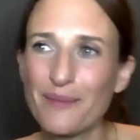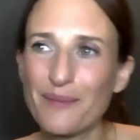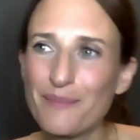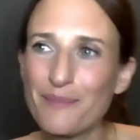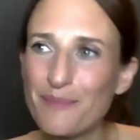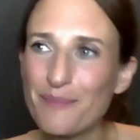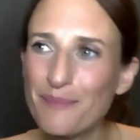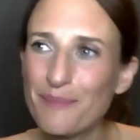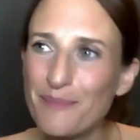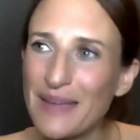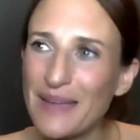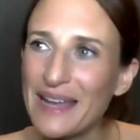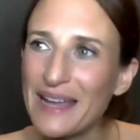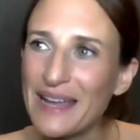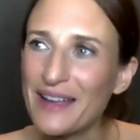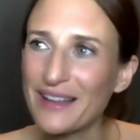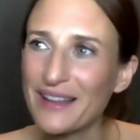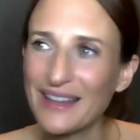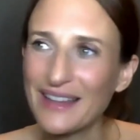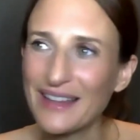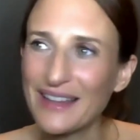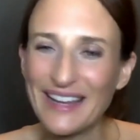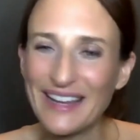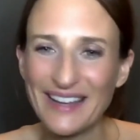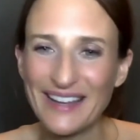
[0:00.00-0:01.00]

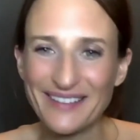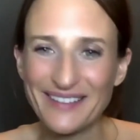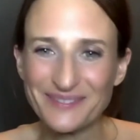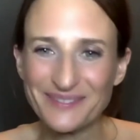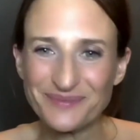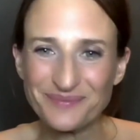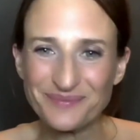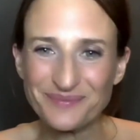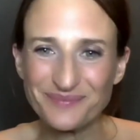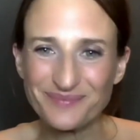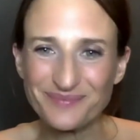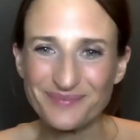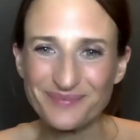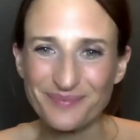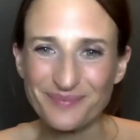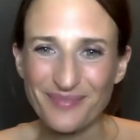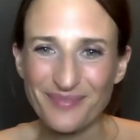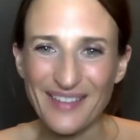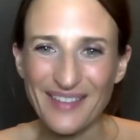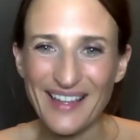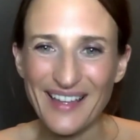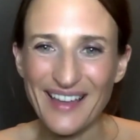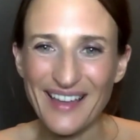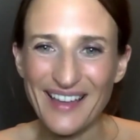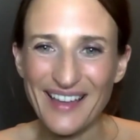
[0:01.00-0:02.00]
mingling
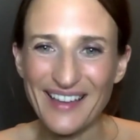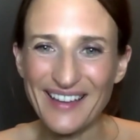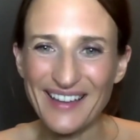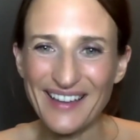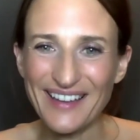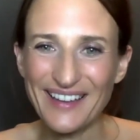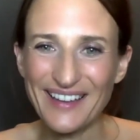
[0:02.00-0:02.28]
uh,